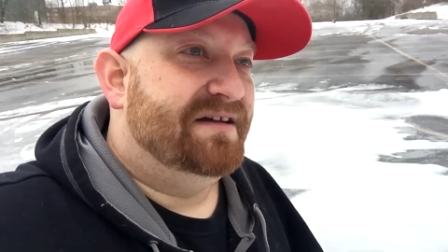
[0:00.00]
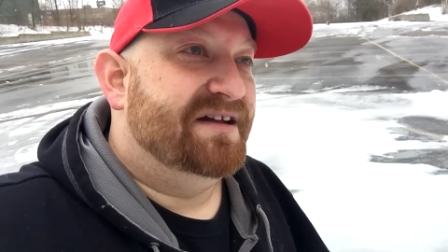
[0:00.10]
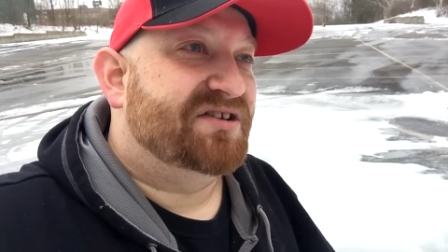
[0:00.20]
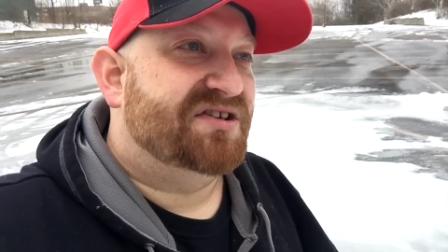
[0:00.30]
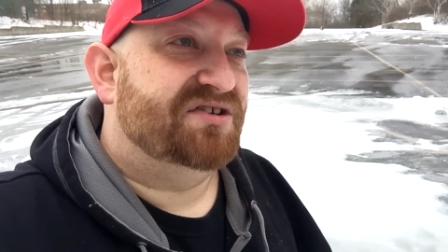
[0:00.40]

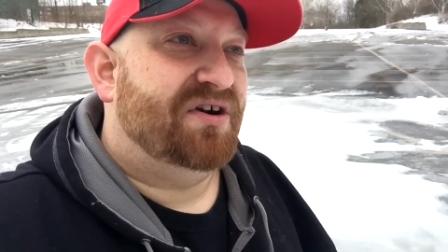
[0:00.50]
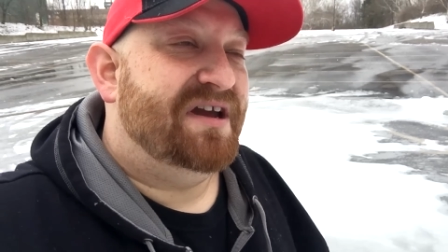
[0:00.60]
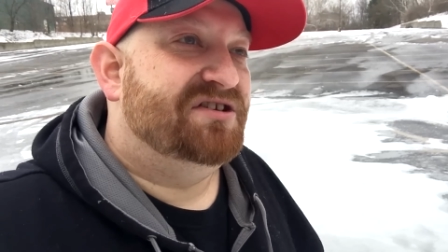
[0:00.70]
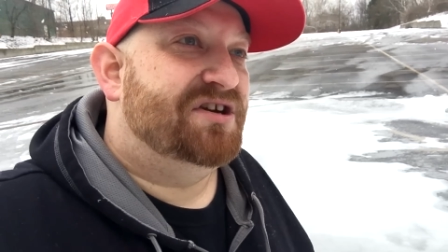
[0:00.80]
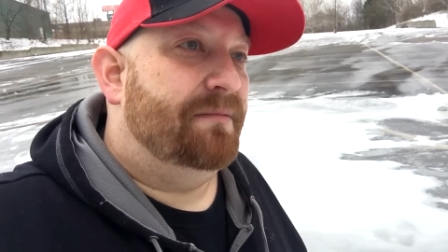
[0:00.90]
It's
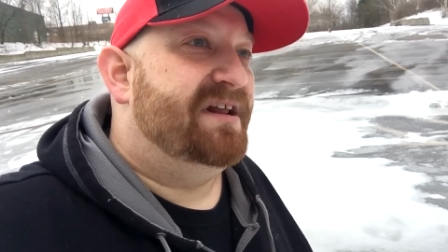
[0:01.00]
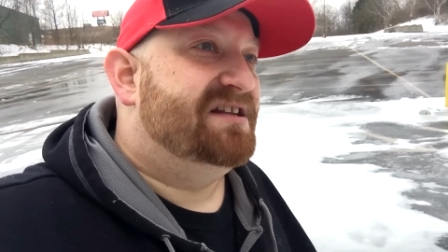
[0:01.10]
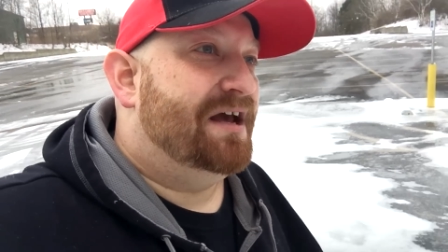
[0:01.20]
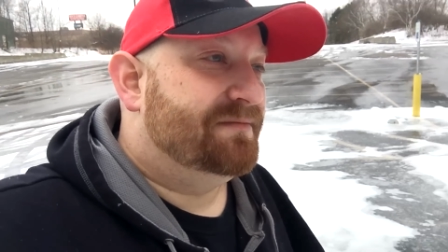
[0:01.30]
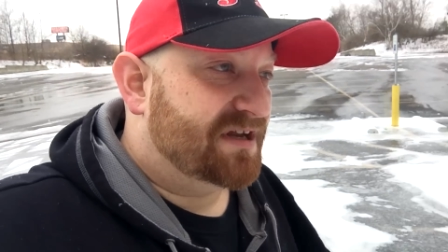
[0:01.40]
strange how many
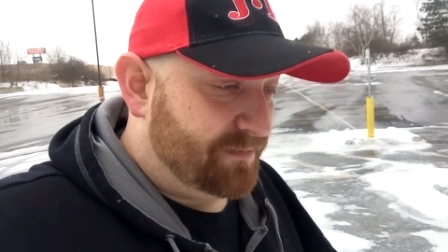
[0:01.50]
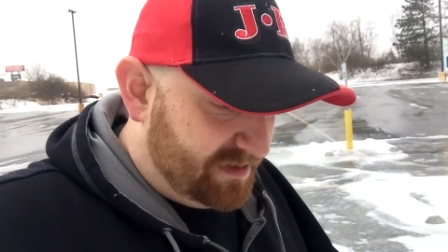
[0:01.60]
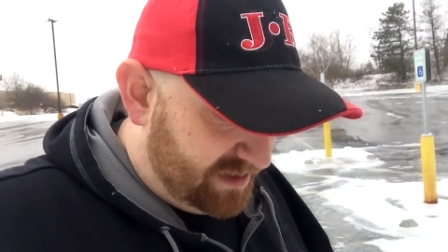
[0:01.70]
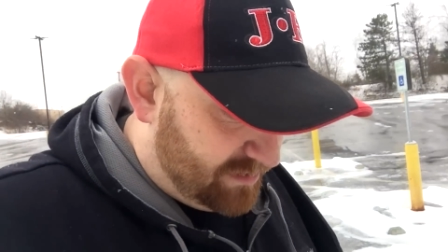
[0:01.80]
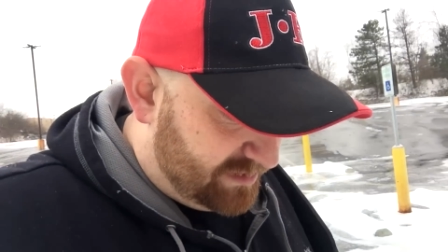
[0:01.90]
times I've
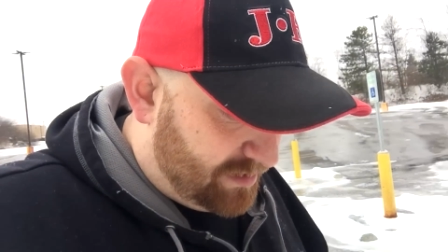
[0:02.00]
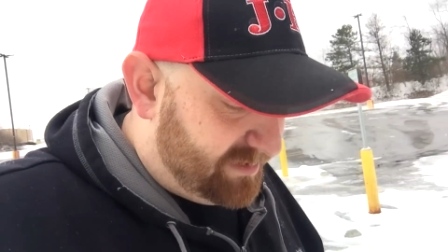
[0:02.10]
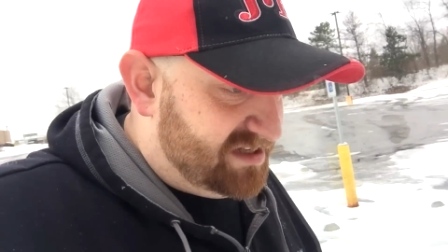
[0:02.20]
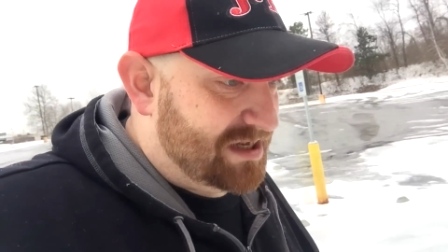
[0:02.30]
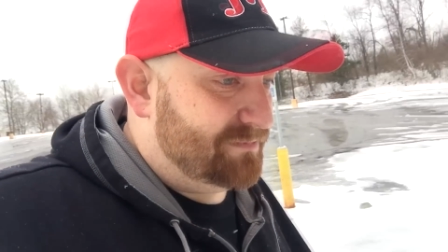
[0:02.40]
been here and how
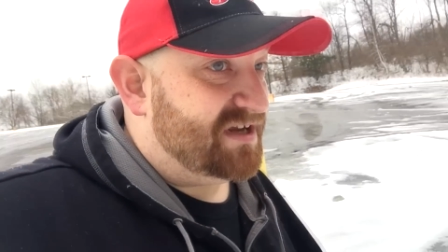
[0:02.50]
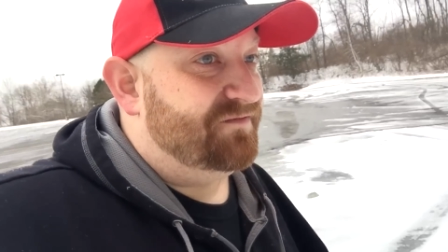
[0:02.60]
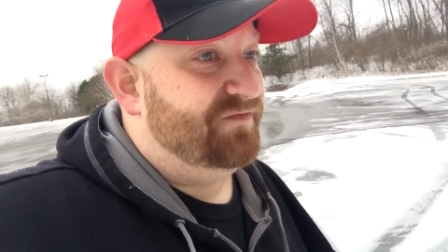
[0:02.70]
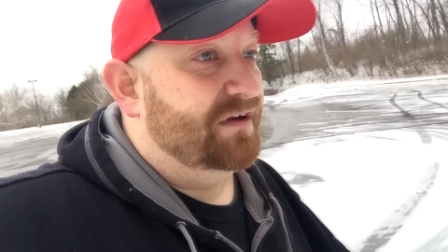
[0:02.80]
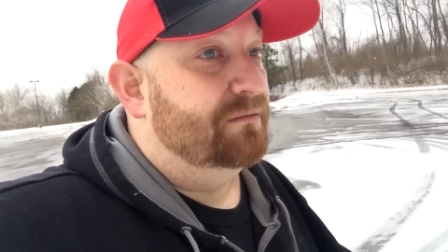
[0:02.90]
many times I've
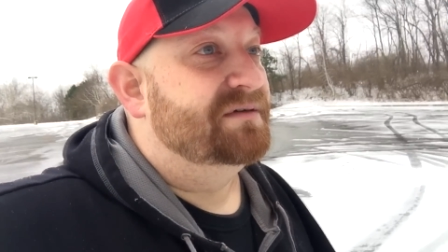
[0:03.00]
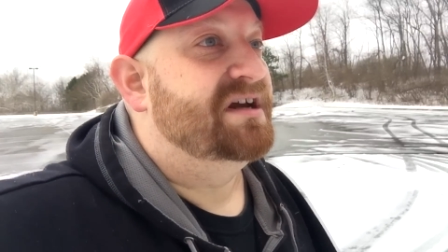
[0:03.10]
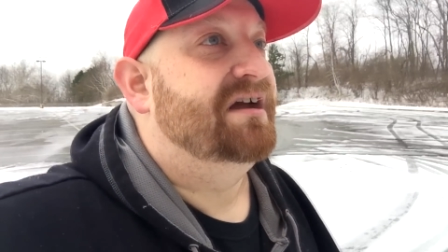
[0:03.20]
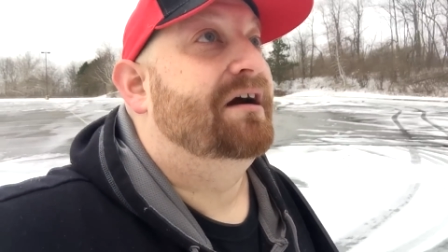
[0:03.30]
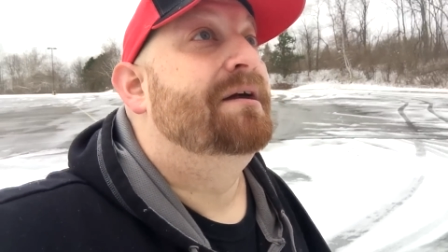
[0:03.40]
filmed
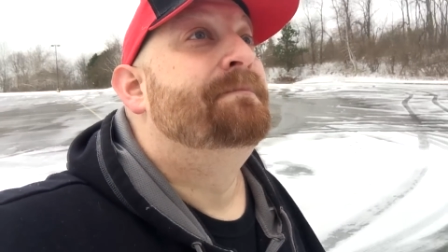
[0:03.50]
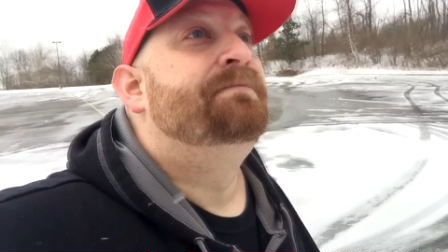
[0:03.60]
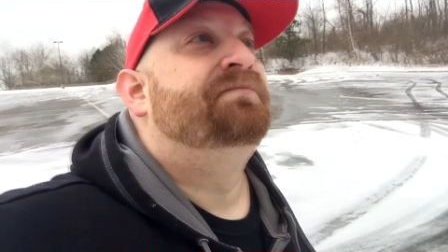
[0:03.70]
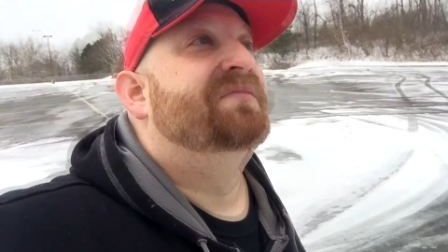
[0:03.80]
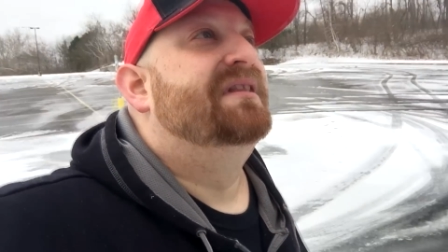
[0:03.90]
here
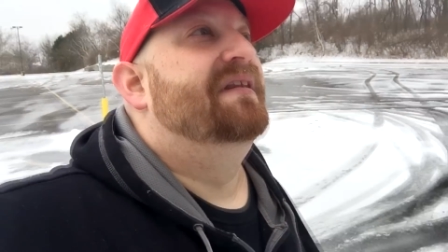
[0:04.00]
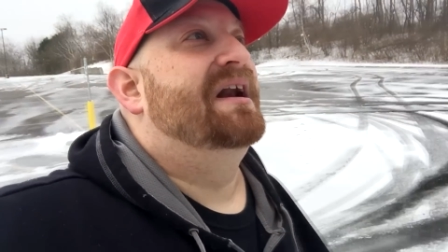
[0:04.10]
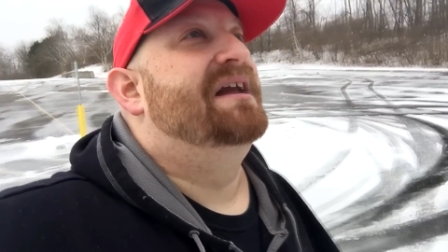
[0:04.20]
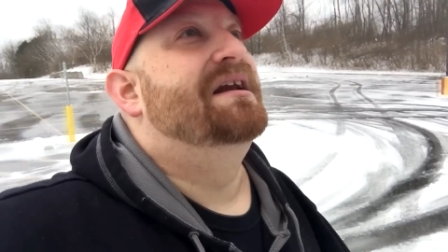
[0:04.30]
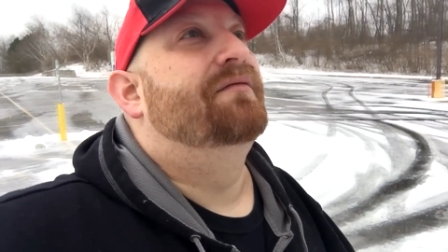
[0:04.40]
that
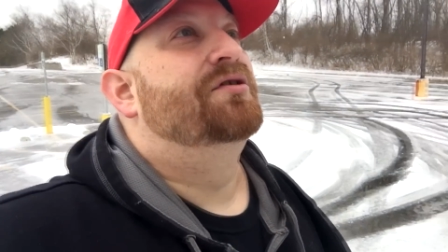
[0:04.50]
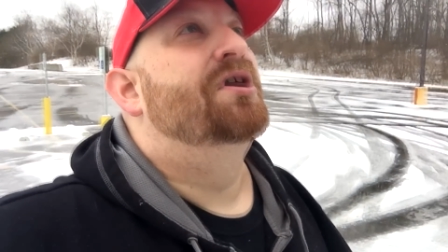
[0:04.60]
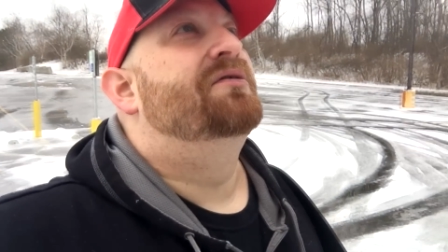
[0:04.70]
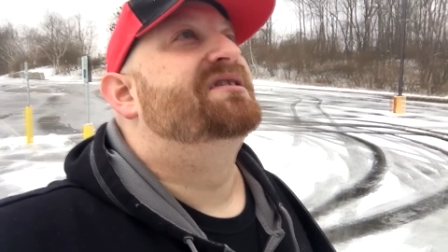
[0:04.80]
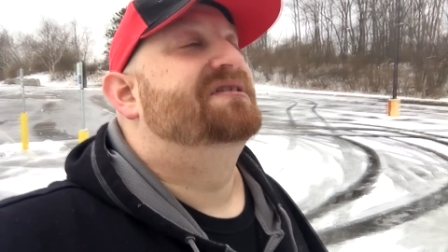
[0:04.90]
I never
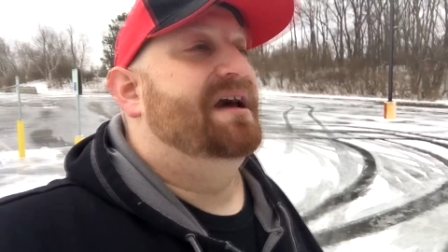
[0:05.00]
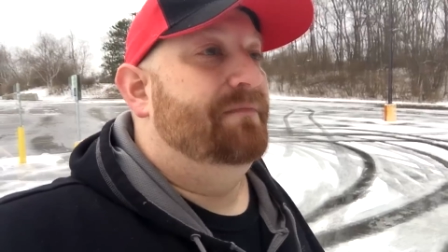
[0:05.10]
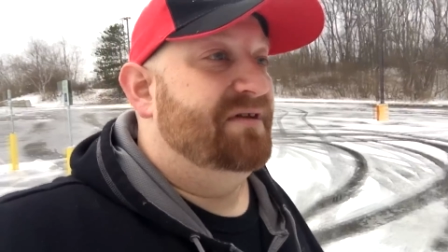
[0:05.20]
noticed that